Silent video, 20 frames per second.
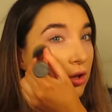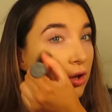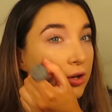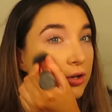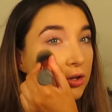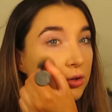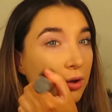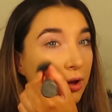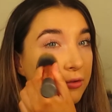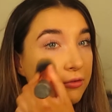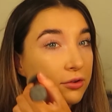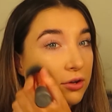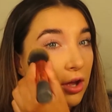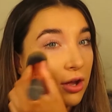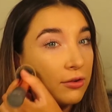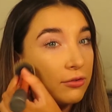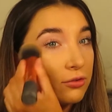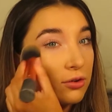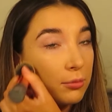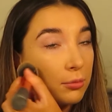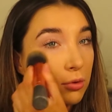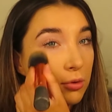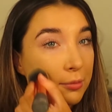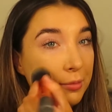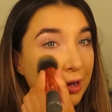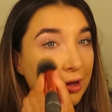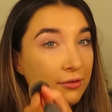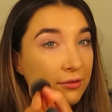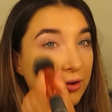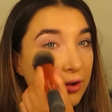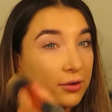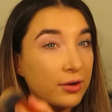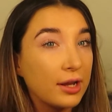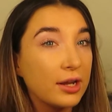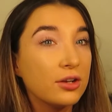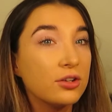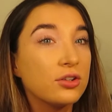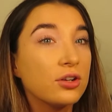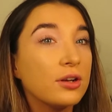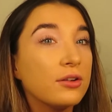I do have to go for a more matte
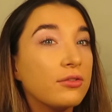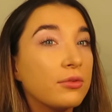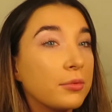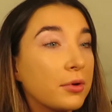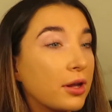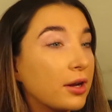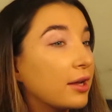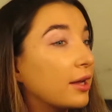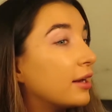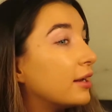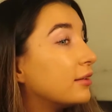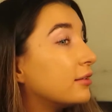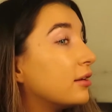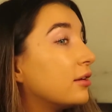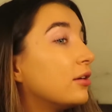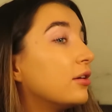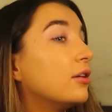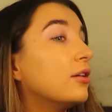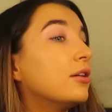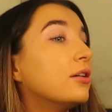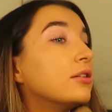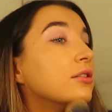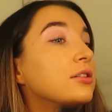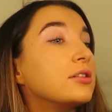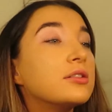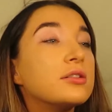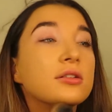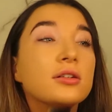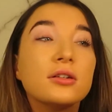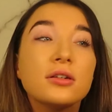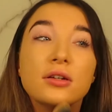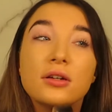foundation if I'm going to get it to last.